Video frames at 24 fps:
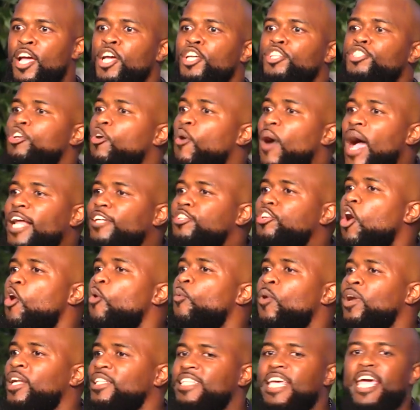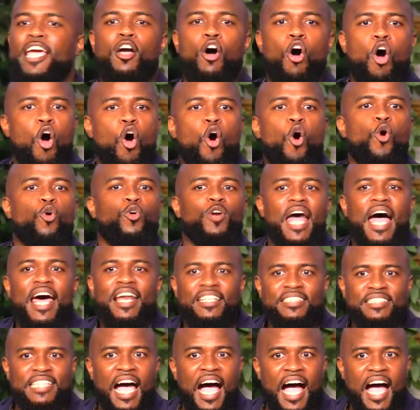So I don't want to take a whole lot
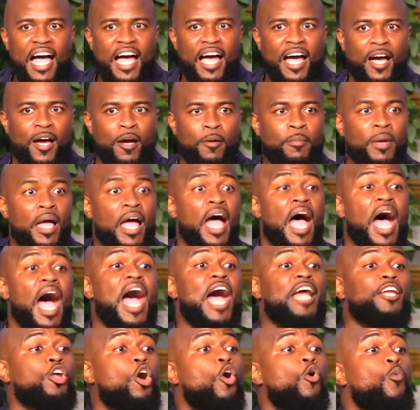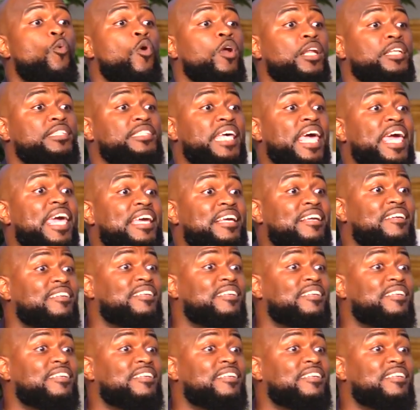of time. I don't want to take